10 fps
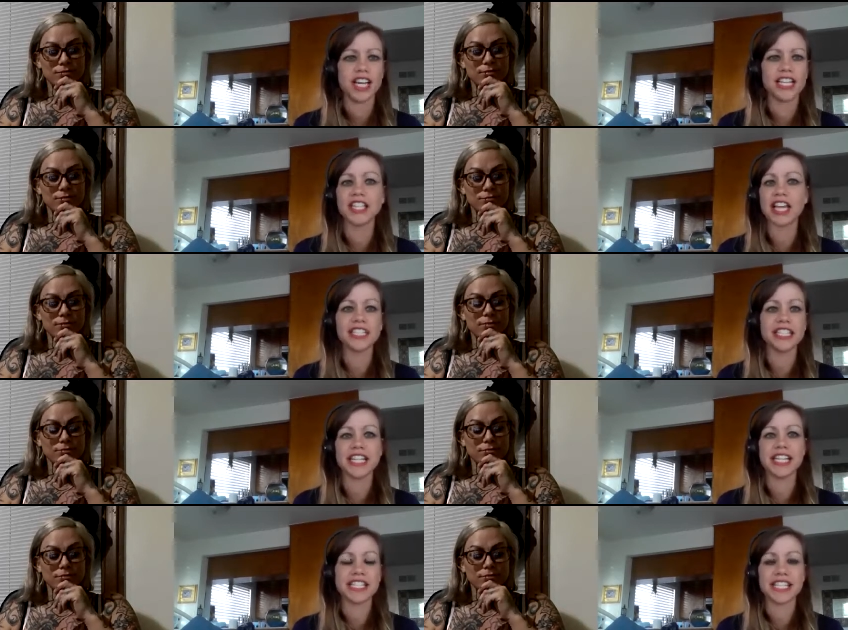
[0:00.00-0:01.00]
Speaker 1: And gladly
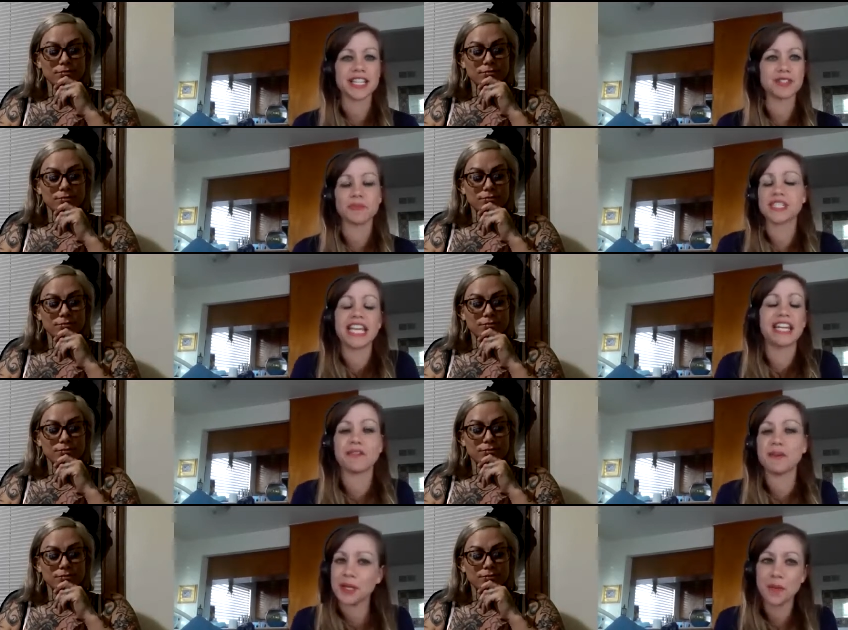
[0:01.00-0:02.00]
and nicely. And that's what I'm saying.
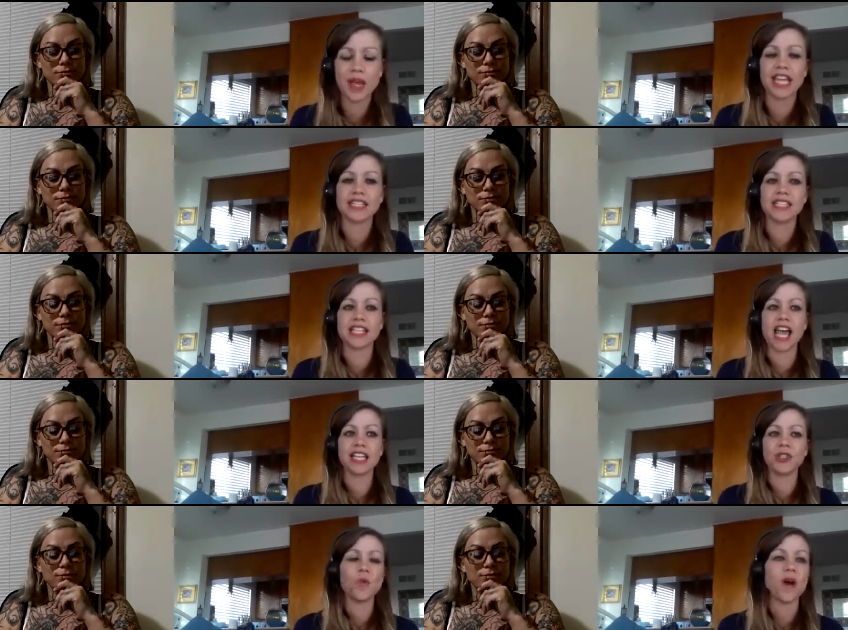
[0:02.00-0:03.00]
Everybody wins.
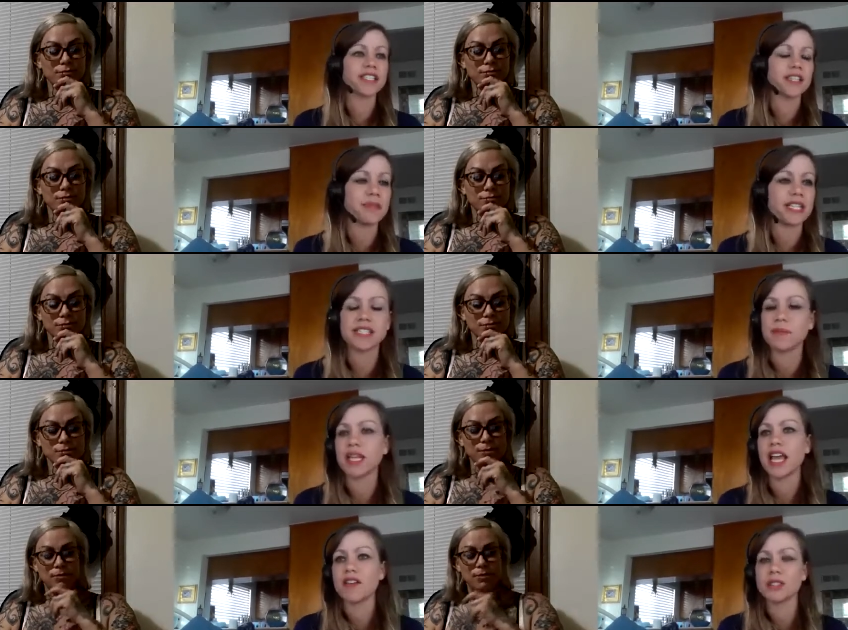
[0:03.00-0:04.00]
Like you want something,
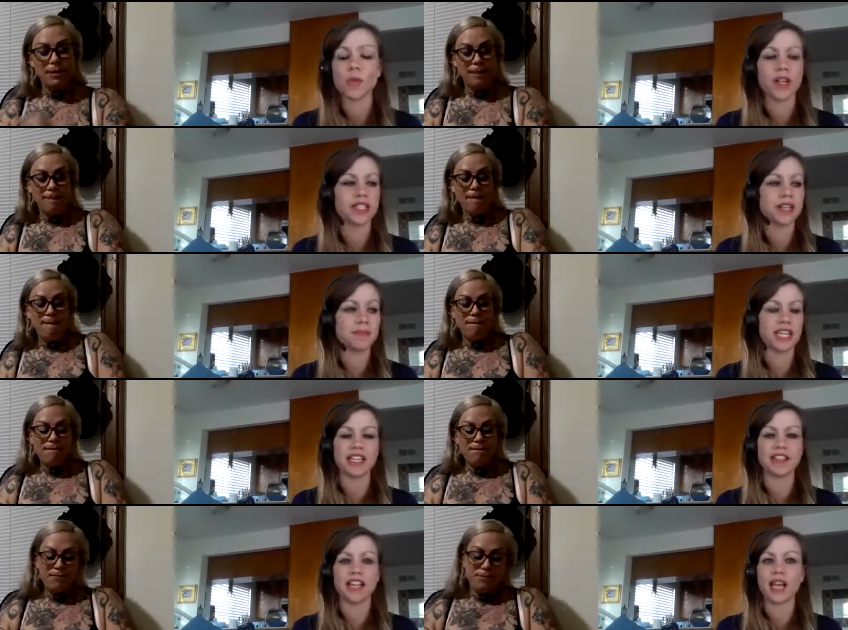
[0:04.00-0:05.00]
somebody else wants
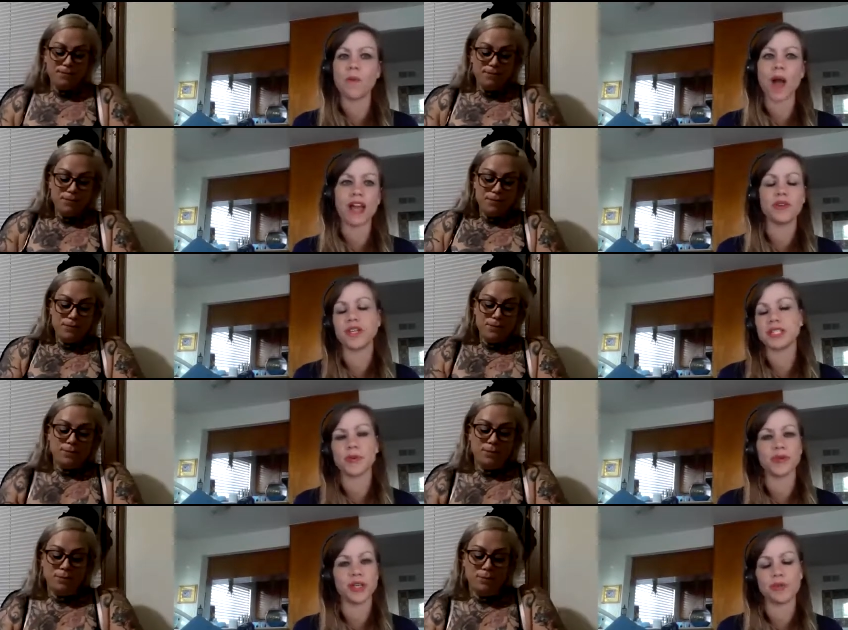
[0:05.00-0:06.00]
something. Like, why don't you guys
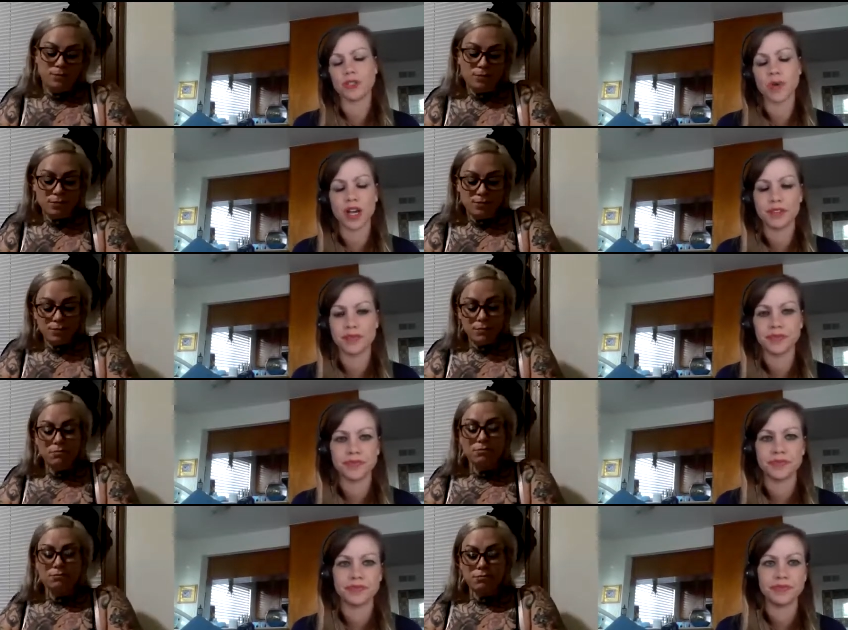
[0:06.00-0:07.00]
both get what you want?
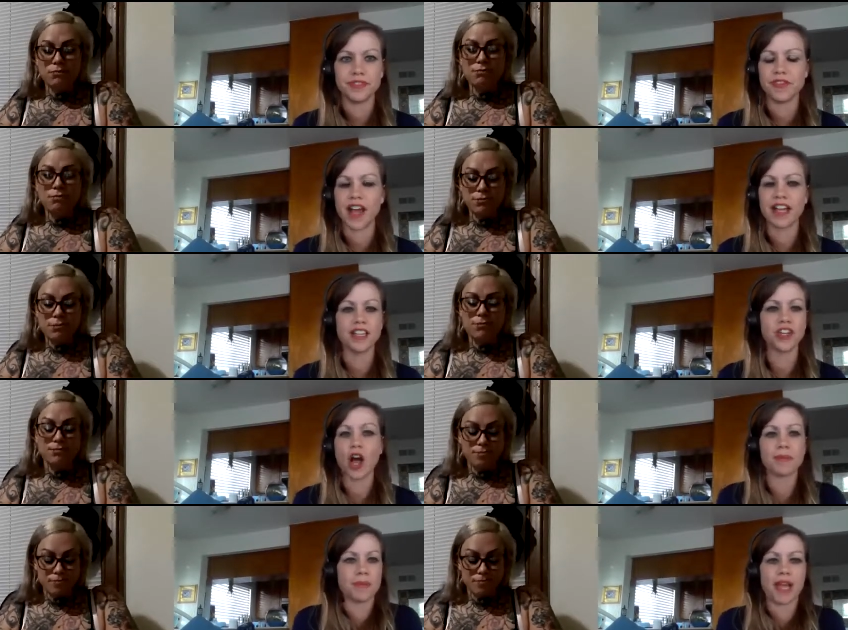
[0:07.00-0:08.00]
Find
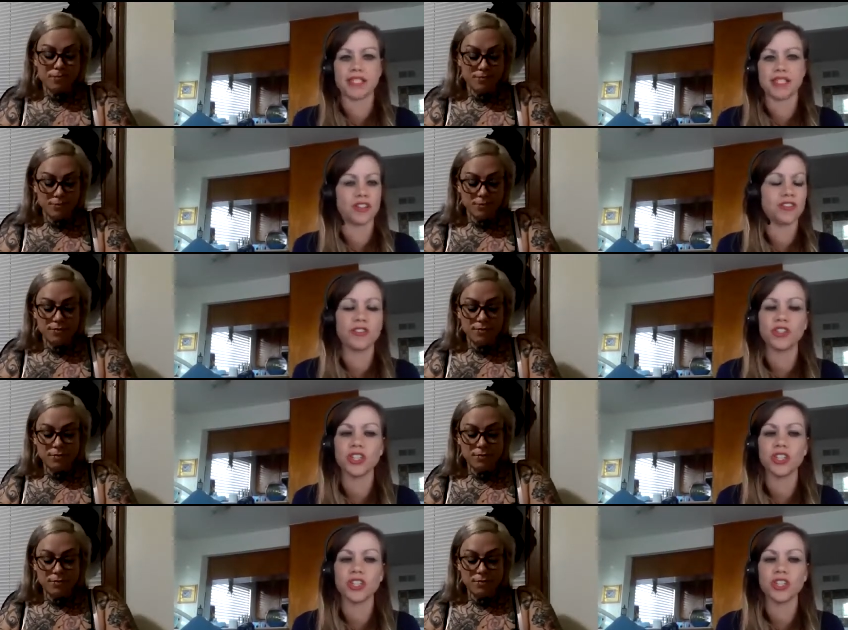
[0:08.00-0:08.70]
compromise or